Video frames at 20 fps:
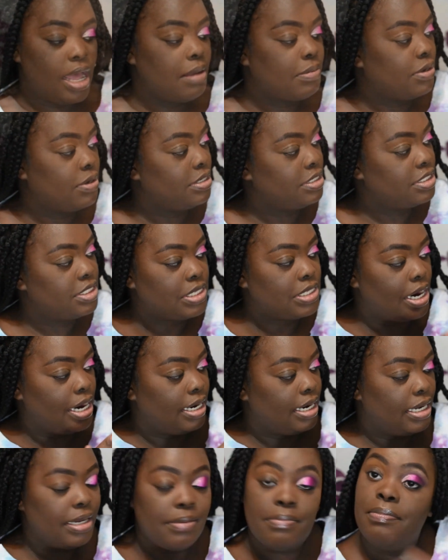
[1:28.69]
I'm going to
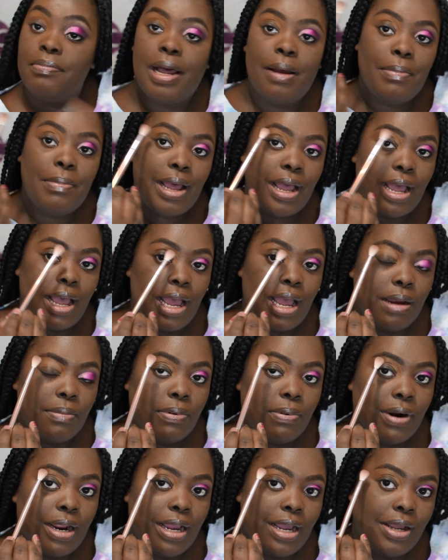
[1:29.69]
start up by my
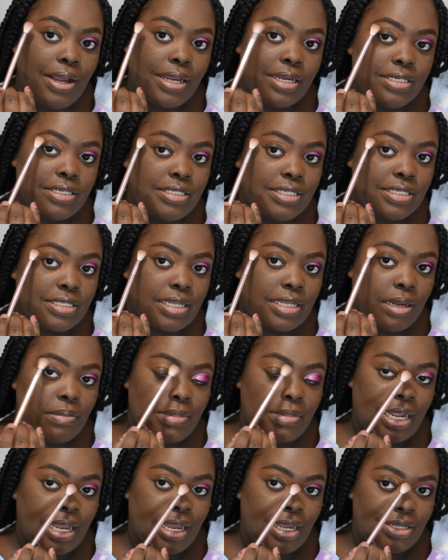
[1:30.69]
eyebrow and just
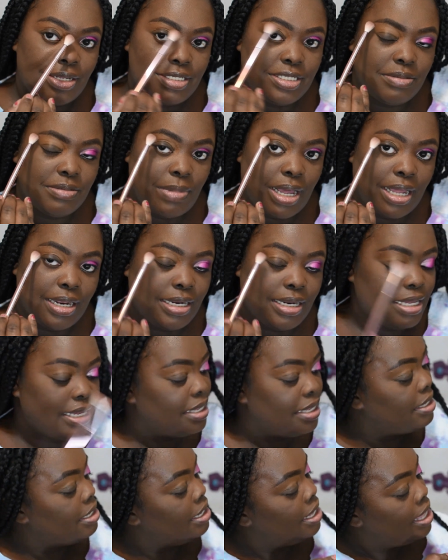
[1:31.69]
come down to my
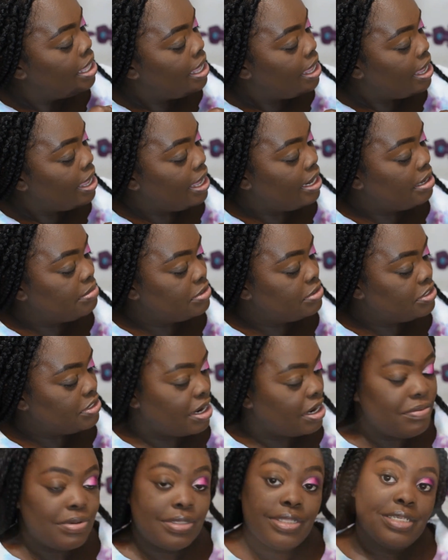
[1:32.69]
lid. And I'm going to
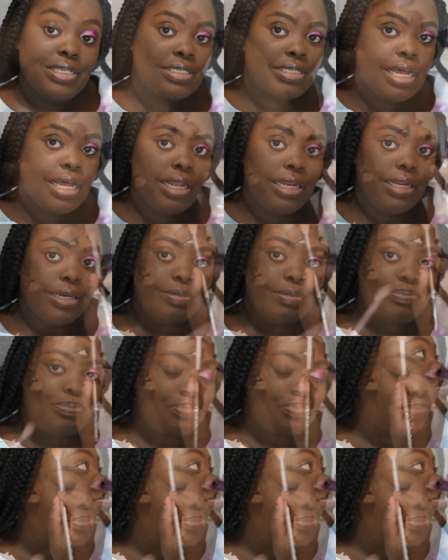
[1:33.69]
start with this color.